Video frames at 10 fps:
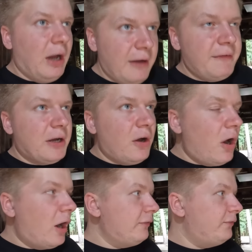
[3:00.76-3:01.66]
I have a
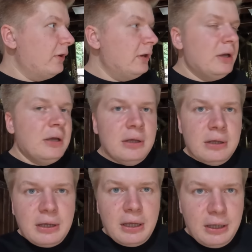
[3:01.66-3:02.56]
cough.
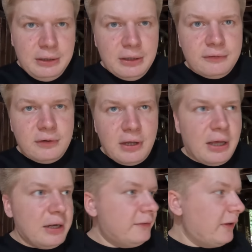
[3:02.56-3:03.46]
And yesterday
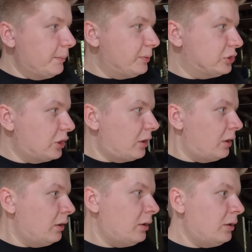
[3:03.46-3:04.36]
I had a temperature.
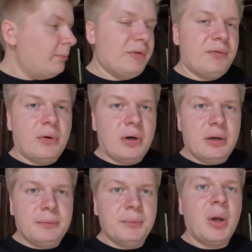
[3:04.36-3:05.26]

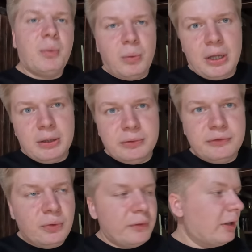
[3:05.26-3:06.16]
While I
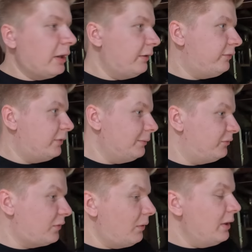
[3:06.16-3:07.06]
was doing the live stream.
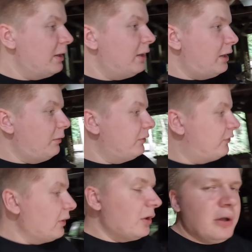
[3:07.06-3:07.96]
So
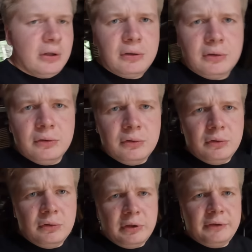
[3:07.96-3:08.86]
anyways,
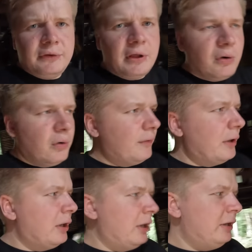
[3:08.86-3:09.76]
let's get
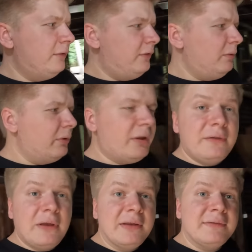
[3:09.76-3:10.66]
over and see where the
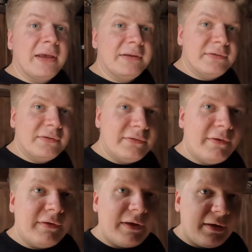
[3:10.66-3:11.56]
day takes us
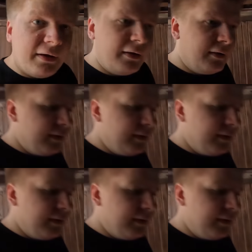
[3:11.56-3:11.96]
today.